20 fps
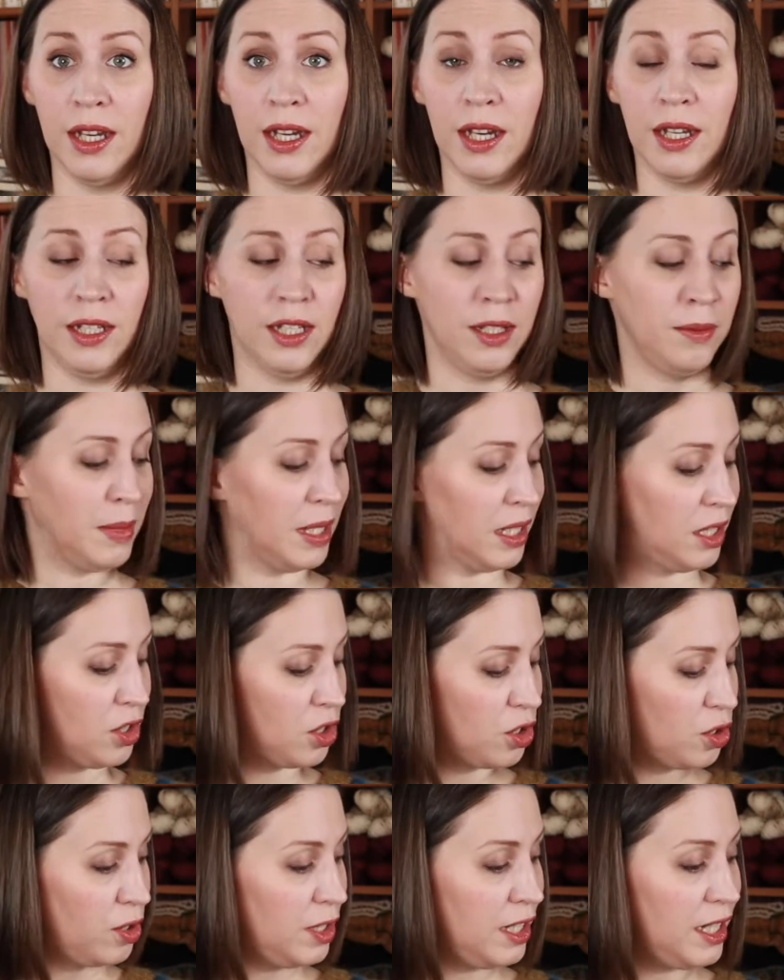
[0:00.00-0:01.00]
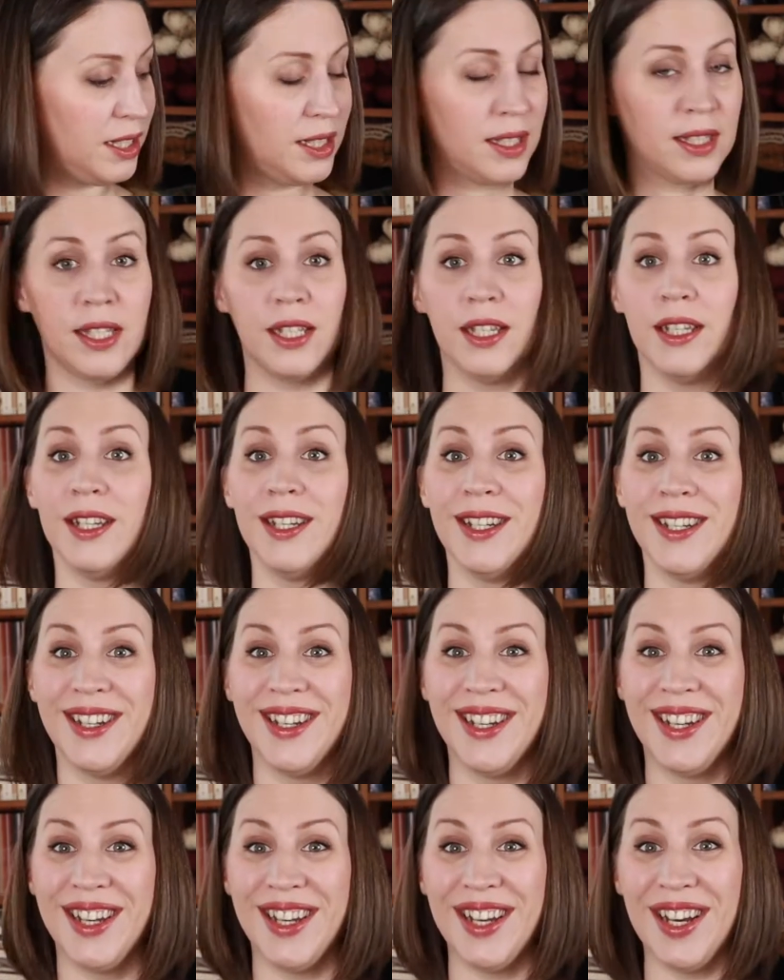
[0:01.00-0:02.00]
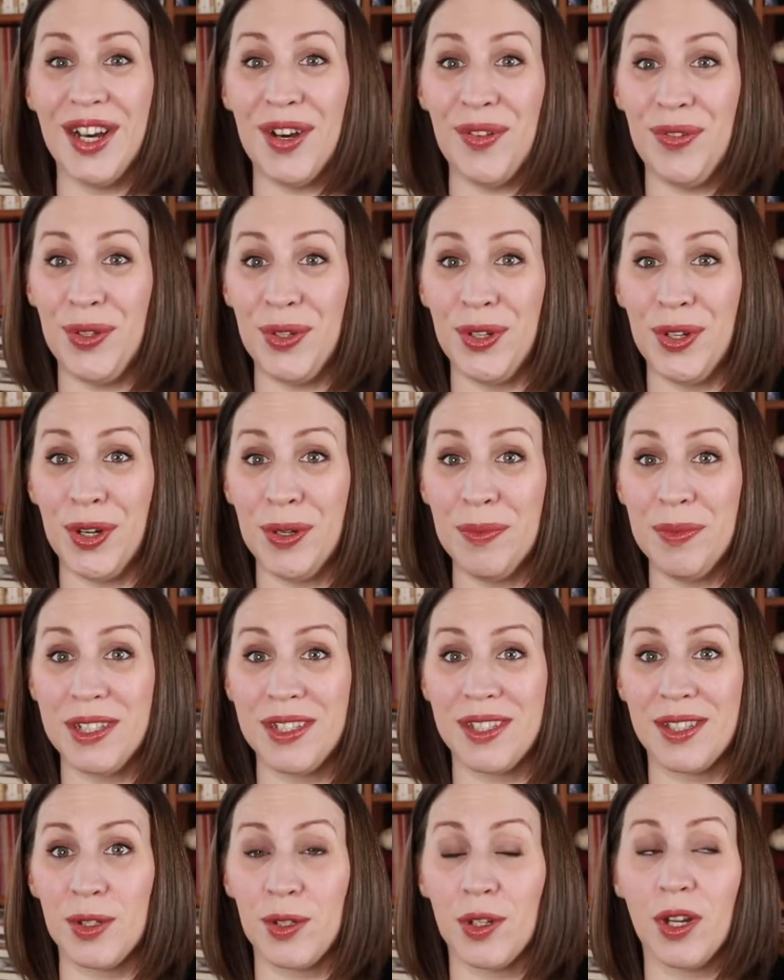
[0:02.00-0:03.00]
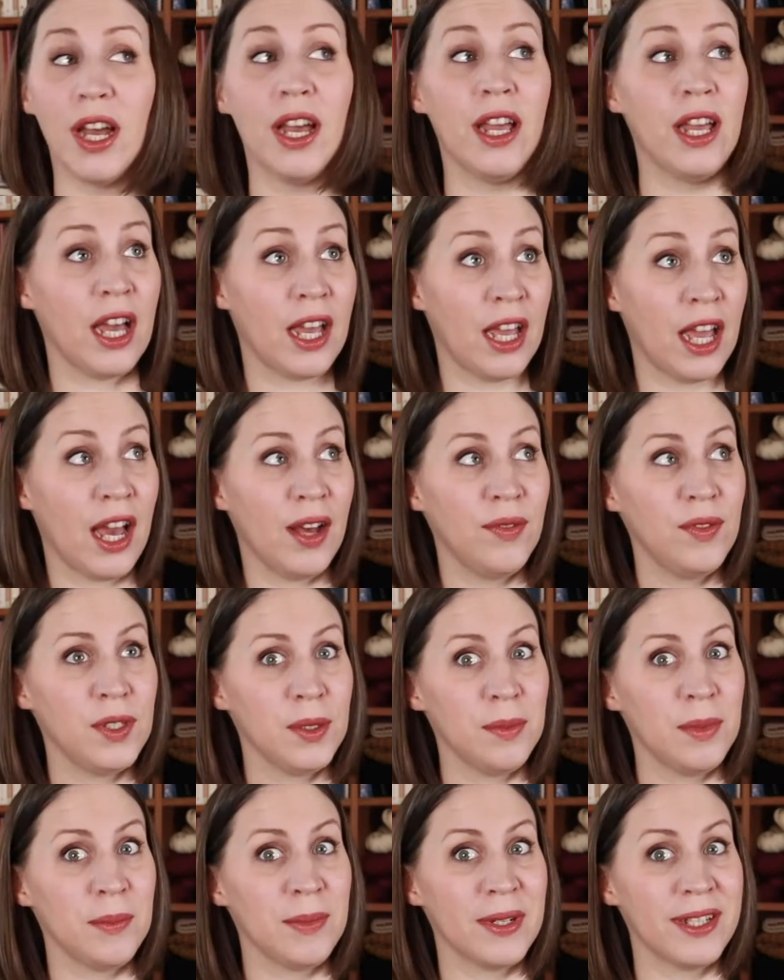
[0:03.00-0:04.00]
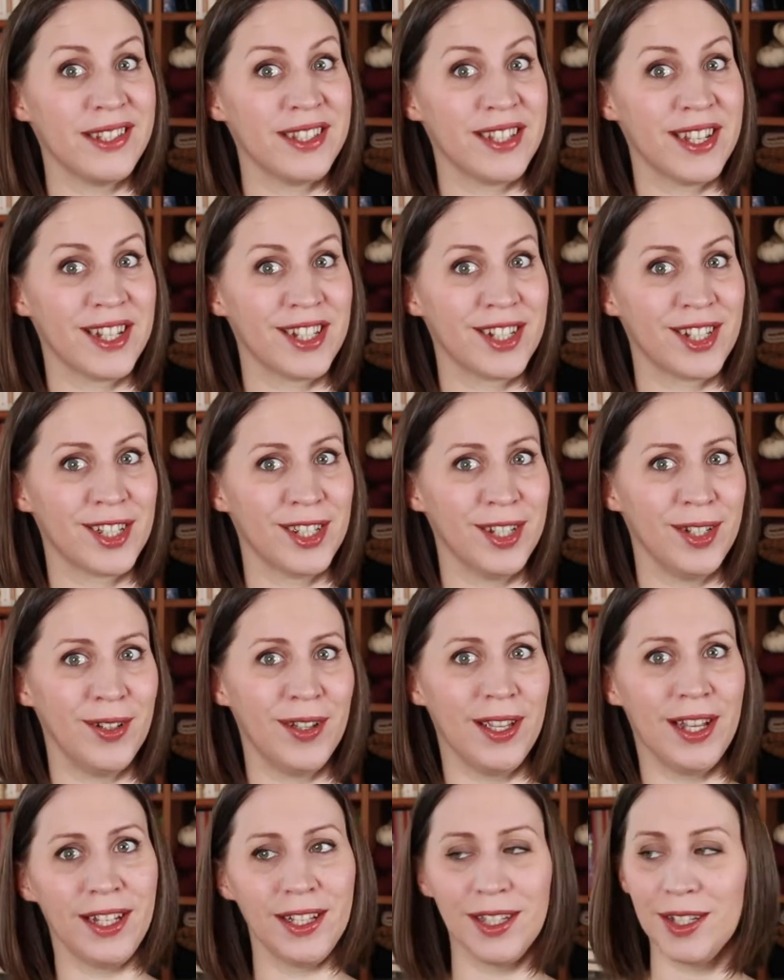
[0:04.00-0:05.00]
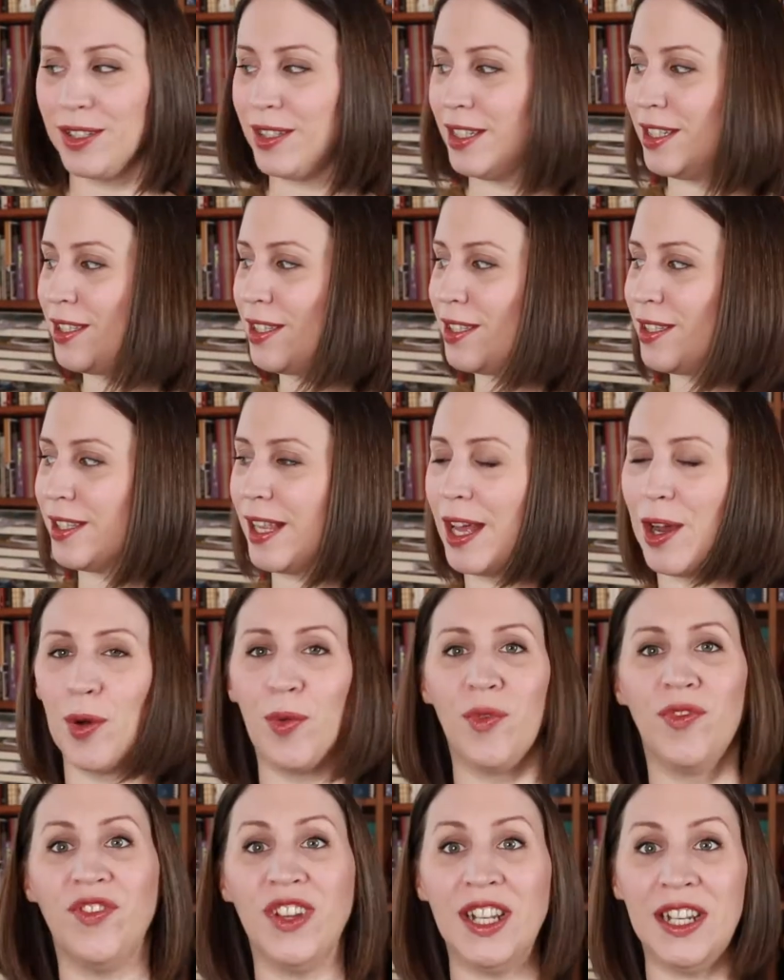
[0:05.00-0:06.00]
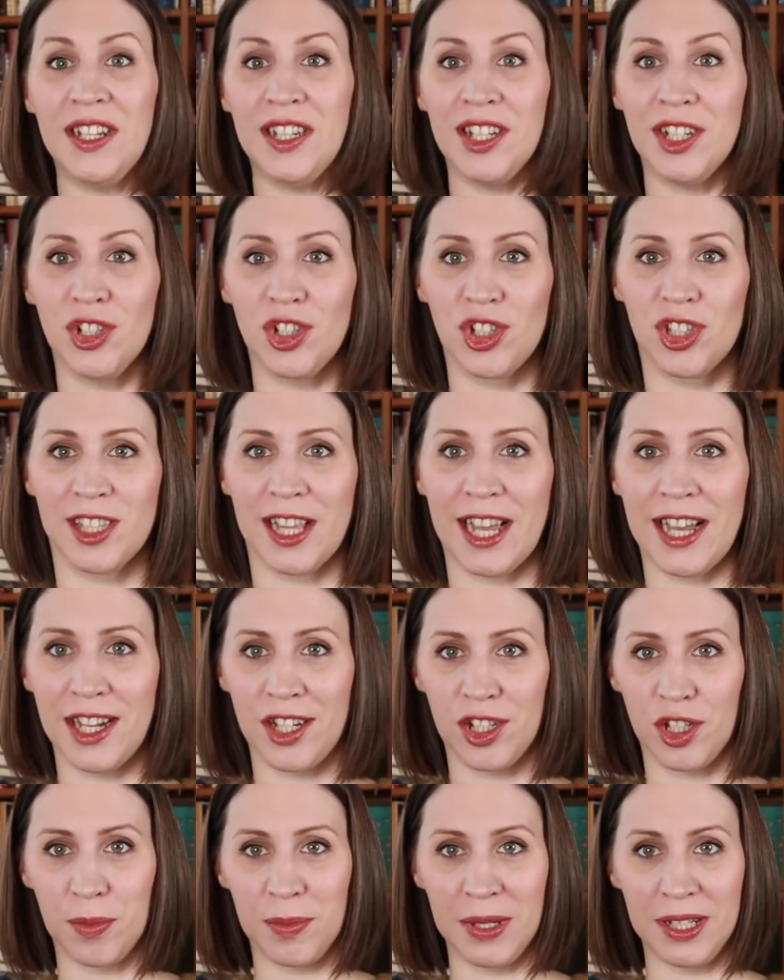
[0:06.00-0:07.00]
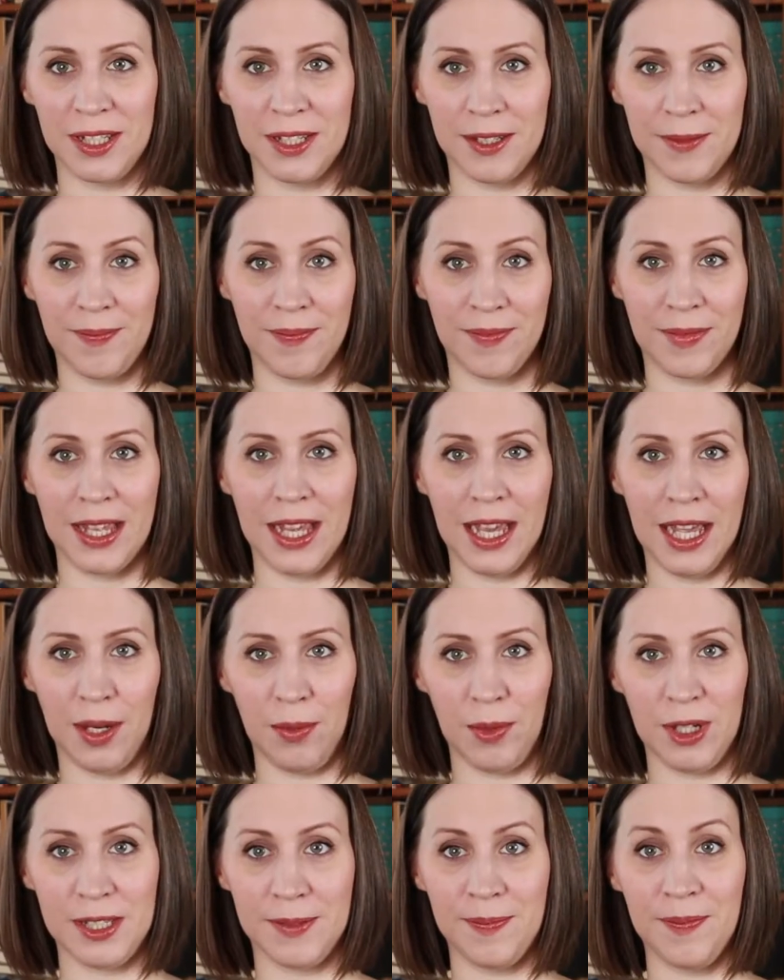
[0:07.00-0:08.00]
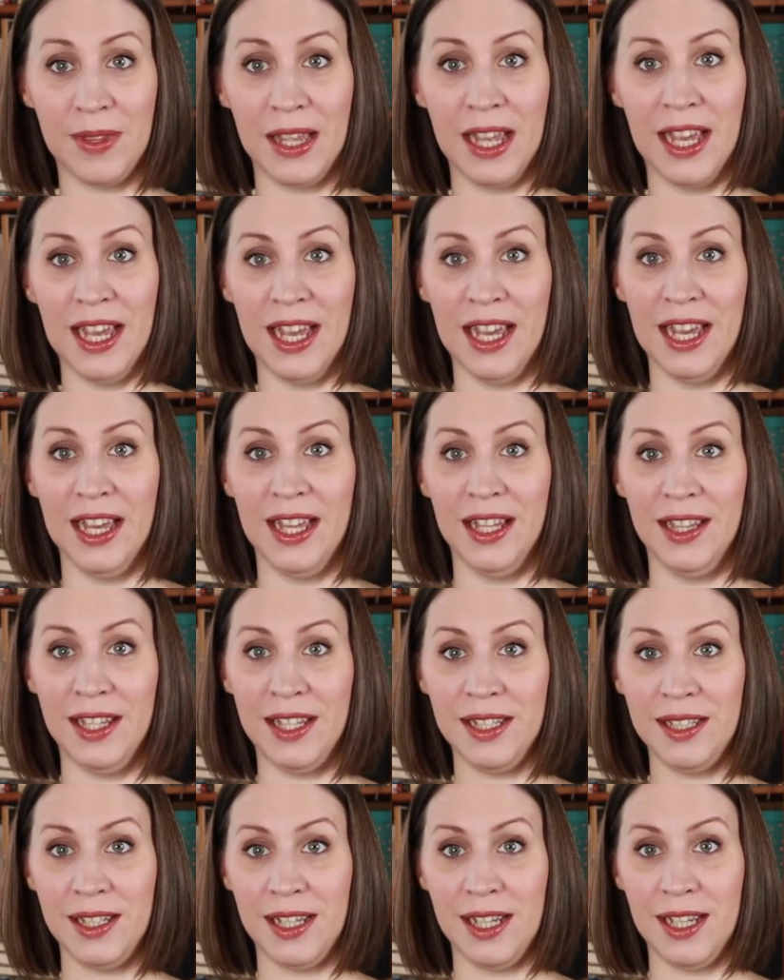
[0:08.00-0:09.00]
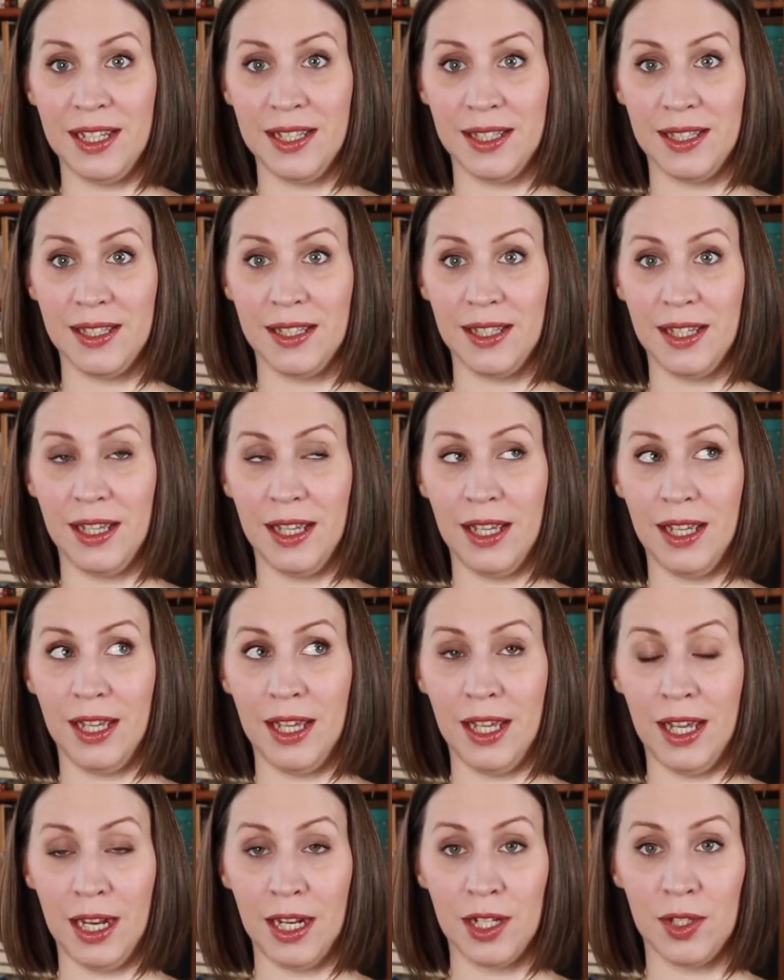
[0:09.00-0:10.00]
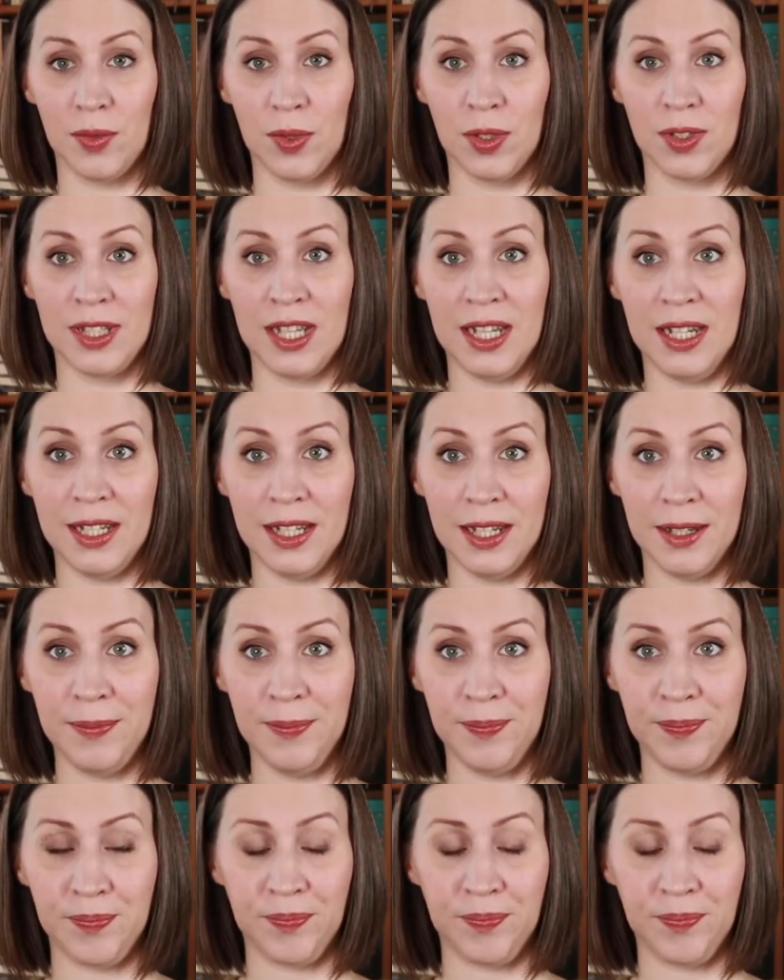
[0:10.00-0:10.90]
I did manage to knit a few garments, or I have some in my stash still. Like, this is now vintage stash. But anyways, this is Hillsevåg Tinde